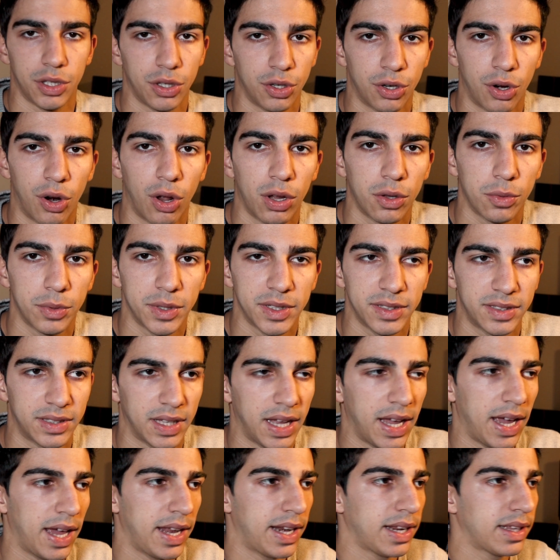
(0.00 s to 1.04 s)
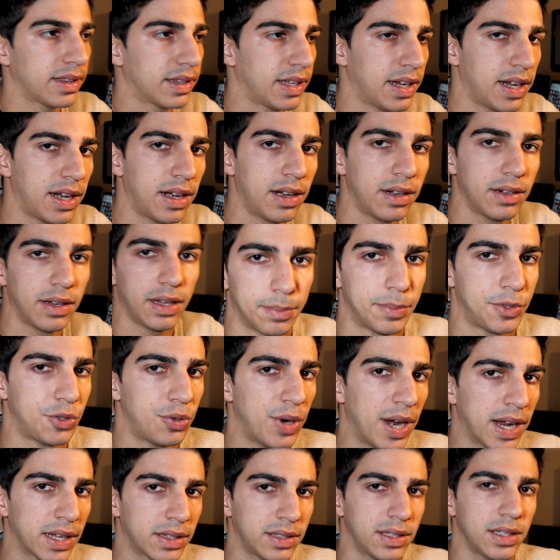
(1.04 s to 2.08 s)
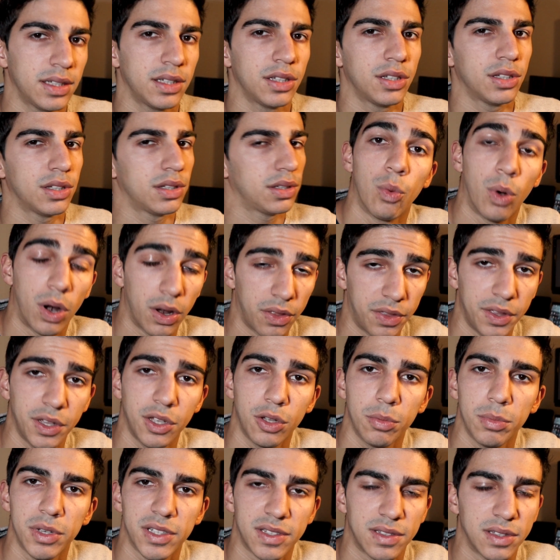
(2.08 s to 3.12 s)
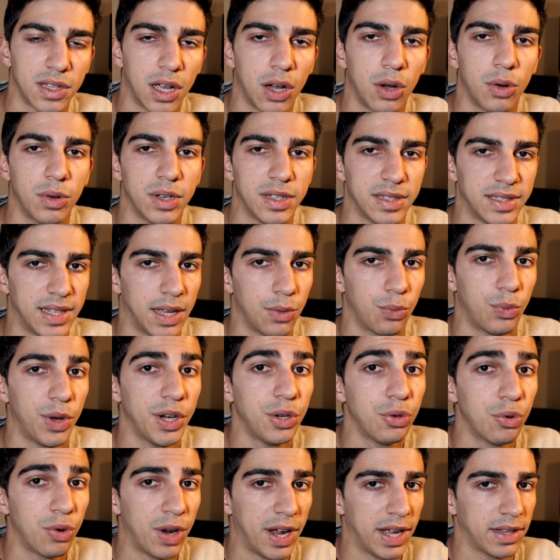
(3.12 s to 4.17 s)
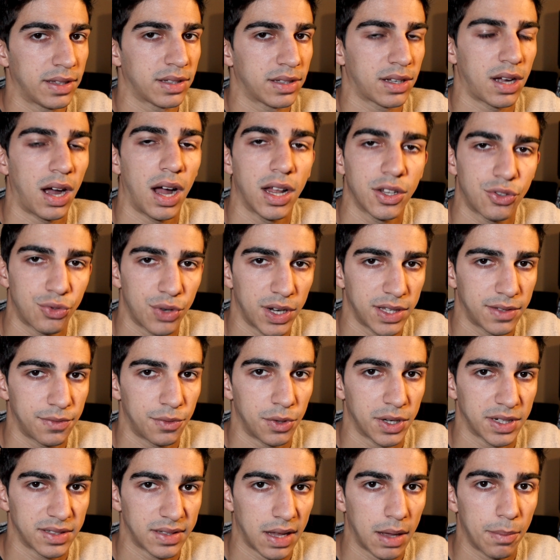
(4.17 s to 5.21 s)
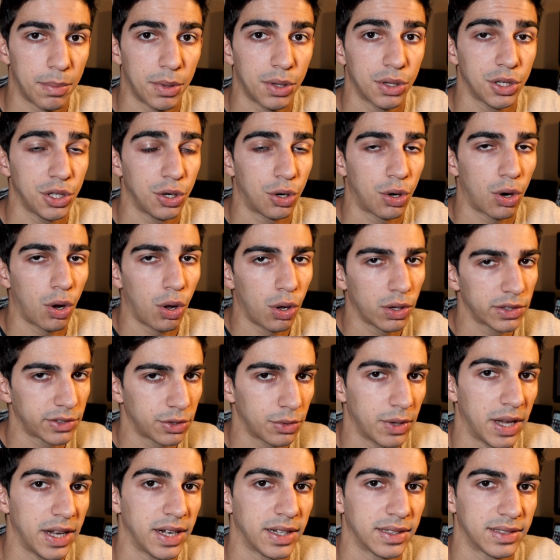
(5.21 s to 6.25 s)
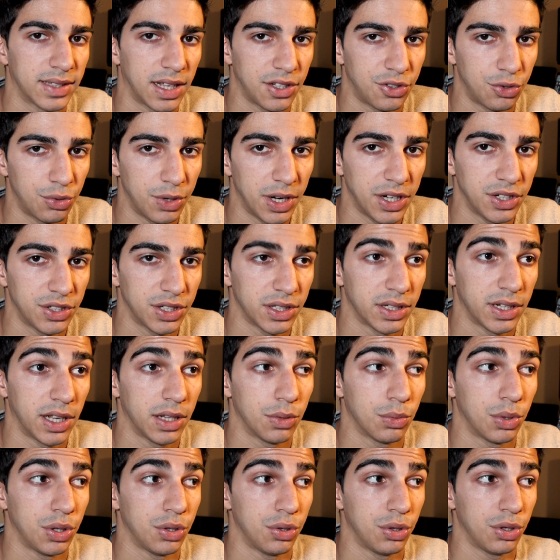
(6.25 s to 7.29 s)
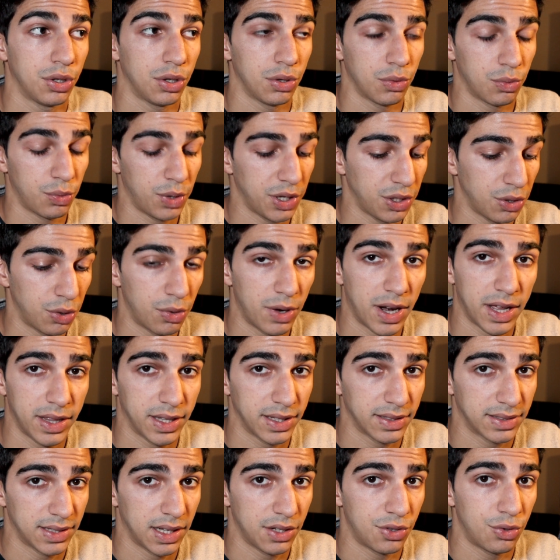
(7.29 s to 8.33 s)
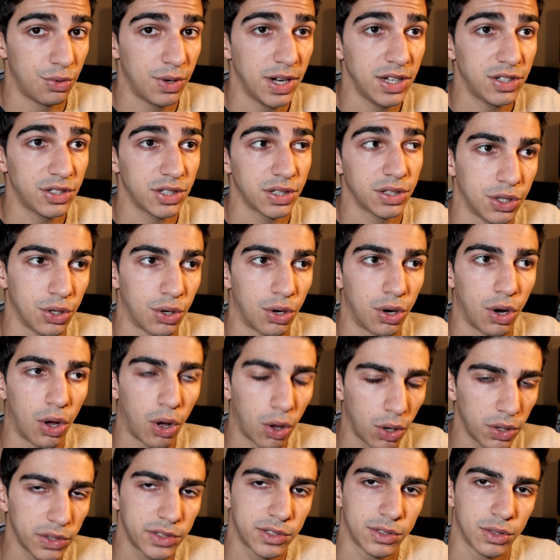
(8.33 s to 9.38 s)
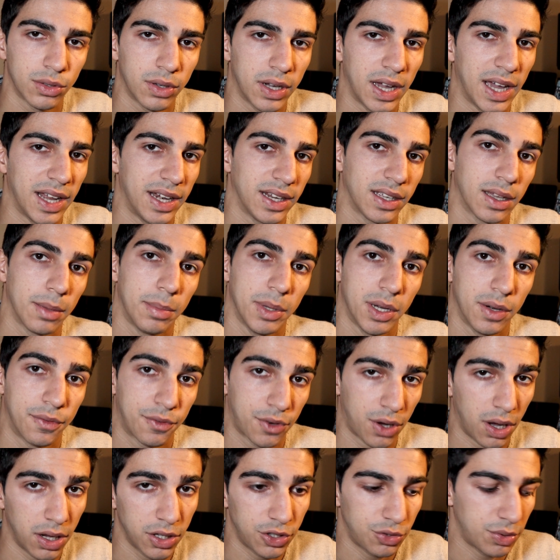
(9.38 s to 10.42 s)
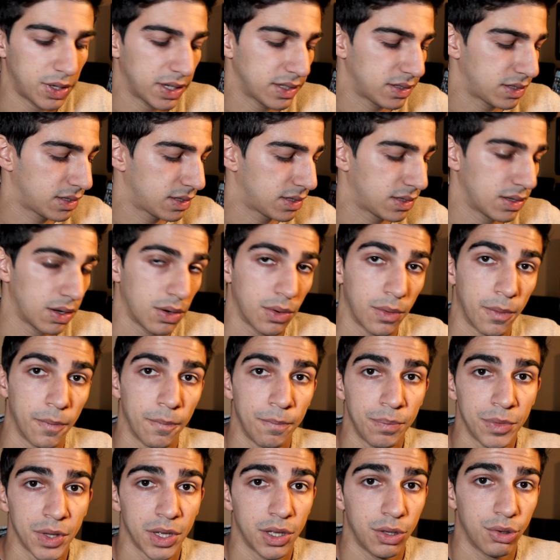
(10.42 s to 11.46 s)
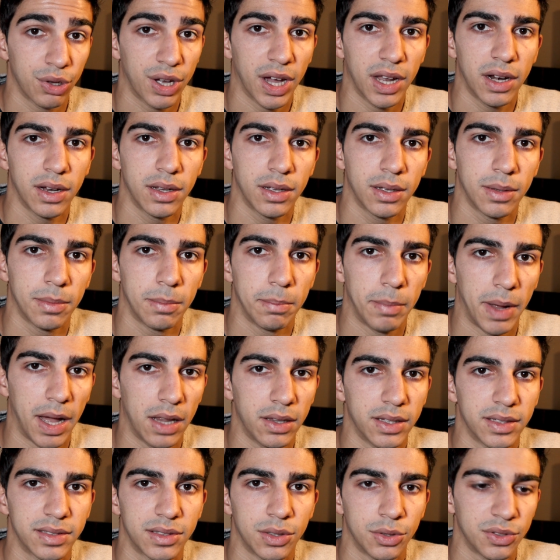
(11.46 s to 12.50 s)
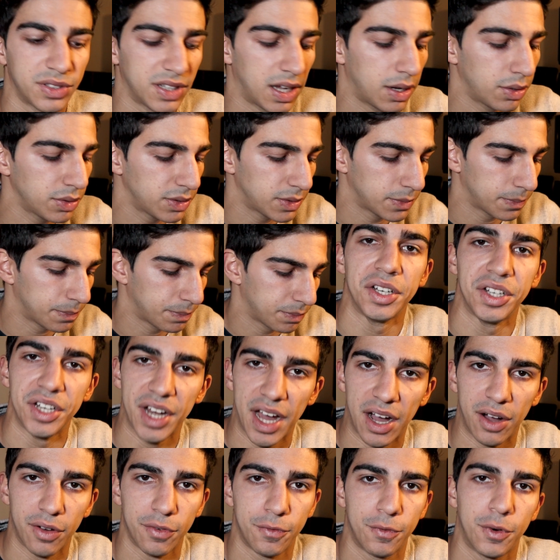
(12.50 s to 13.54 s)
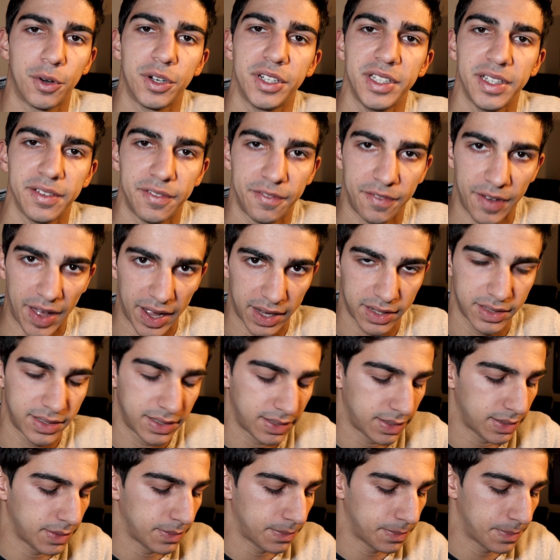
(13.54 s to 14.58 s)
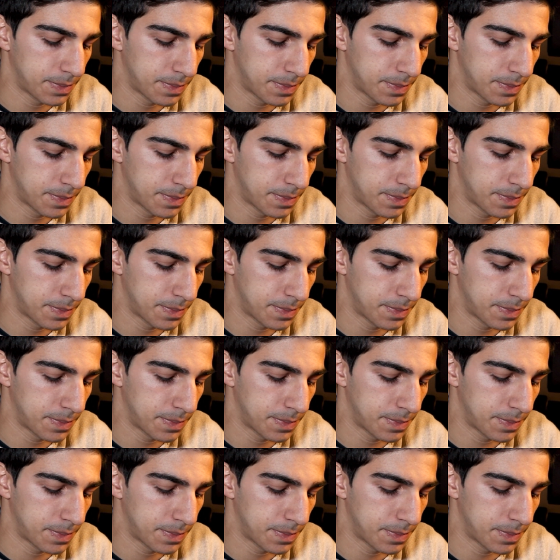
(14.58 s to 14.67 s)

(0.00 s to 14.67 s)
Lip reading: You're always adding there, subtracting. One thing you must know is that when you add contrast, for example, you're also adding saturation, and when you're adding saturation, you're also adding a bit of contrast. So you gotta balance those out. Now for the effects.